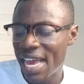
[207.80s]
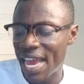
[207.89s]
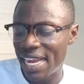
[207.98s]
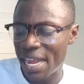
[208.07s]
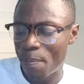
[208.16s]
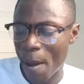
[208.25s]

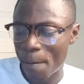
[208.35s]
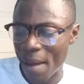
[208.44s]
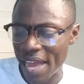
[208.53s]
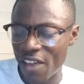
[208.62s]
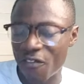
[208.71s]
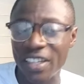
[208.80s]
And a
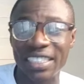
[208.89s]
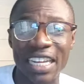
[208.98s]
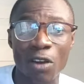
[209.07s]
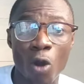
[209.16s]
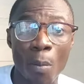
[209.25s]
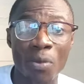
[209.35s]
papa, your friend
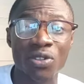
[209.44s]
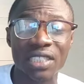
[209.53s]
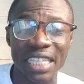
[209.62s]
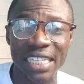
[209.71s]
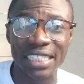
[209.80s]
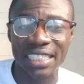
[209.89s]
said, the
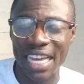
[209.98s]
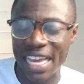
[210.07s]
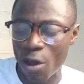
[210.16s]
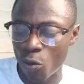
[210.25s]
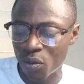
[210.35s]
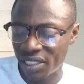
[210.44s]
common sense,
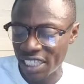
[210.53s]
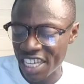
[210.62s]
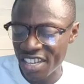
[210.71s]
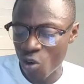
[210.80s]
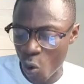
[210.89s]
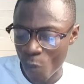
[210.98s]
a almost see
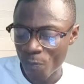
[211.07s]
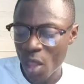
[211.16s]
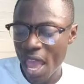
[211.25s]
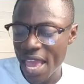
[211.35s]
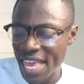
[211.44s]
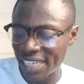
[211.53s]
you.
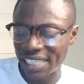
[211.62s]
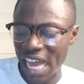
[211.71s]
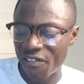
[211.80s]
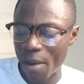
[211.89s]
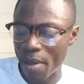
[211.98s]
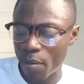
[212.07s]
Yes,
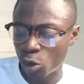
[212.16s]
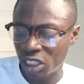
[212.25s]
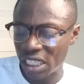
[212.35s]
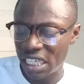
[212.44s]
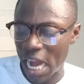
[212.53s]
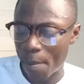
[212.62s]
Avram be
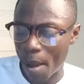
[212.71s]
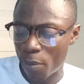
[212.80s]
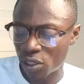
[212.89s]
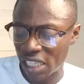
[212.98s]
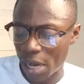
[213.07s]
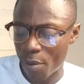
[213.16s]
Moshe in
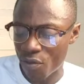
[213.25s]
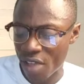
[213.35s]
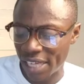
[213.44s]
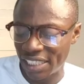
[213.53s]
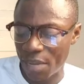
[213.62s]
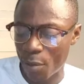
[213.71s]
Ababa, but now be
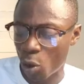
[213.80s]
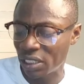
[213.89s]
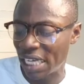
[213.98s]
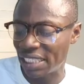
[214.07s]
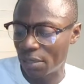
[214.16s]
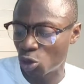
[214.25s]
reacting.
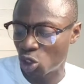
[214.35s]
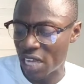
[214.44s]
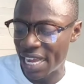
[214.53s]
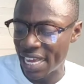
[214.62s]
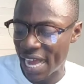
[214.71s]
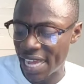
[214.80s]
Because I'm
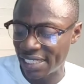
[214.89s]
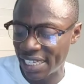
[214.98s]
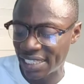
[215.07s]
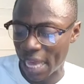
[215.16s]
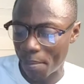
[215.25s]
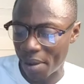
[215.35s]
saying, any kind
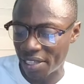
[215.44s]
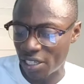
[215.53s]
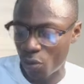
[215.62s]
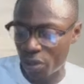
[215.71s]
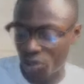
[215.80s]
of things are branded